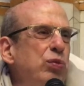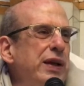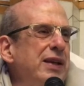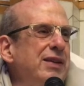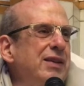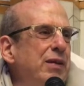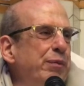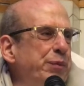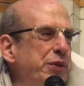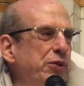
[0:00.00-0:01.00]
what his
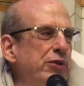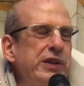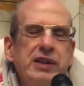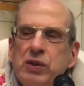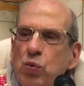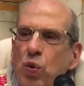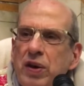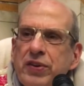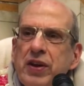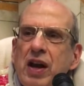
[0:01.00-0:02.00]
impurity
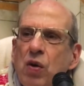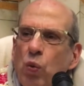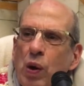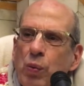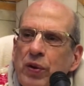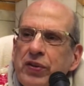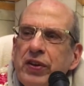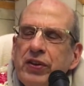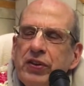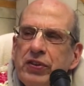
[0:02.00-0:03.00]
was. What was
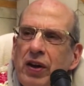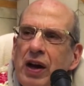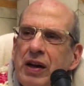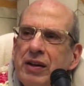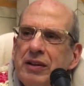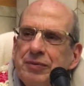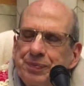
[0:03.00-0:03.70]
the desire